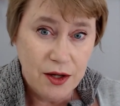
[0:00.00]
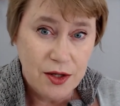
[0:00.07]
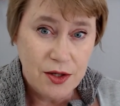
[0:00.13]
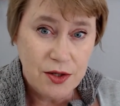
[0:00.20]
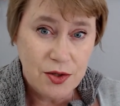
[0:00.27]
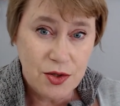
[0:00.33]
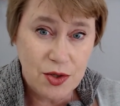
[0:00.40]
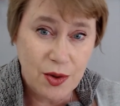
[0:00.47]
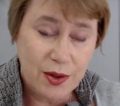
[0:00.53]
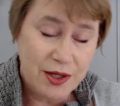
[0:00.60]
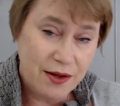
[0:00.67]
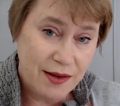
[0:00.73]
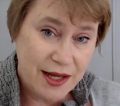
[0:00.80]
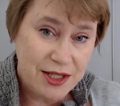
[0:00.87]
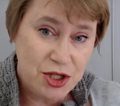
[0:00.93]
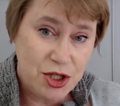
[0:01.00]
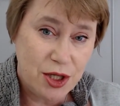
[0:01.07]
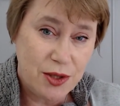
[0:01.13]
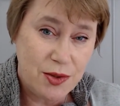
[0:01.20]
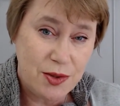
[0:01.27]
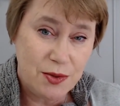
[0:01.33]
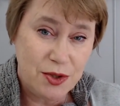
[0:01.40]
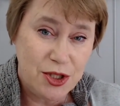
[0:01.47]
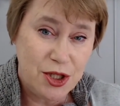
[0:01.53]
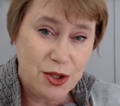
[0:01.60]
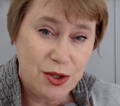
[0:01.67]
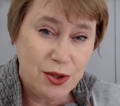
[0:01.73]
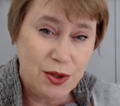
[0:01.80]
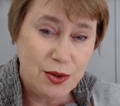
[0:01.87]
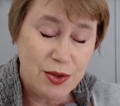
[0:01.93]
So in the next
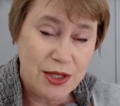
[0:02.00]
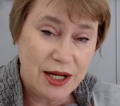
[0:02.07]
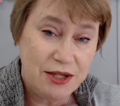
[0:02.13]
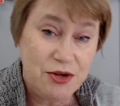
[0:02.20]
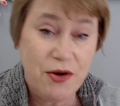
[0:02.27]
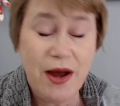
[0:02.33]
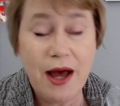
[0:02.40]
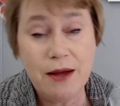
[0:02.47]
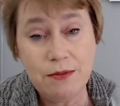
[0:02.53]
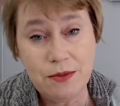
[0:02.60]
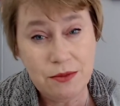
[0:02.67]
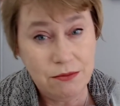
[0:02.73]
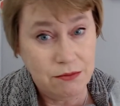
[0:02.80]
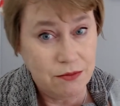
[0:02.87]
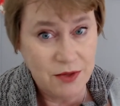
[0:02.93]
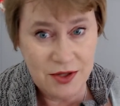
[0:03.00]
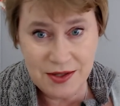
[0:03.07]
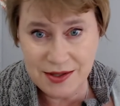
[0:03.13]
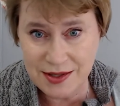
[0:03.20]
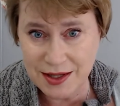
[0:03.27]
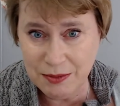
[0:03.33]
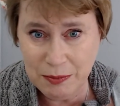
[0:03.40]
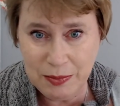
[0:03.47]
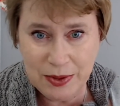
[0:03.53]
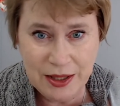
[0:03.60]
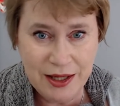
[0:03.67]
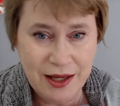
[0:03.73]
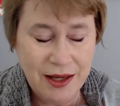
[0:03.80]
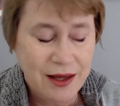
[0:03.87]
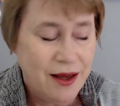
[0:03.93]
newsletter, I'm
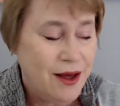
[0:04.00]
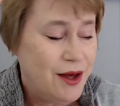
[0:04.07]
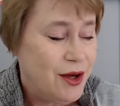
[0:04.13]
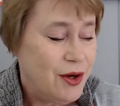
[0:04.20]
simply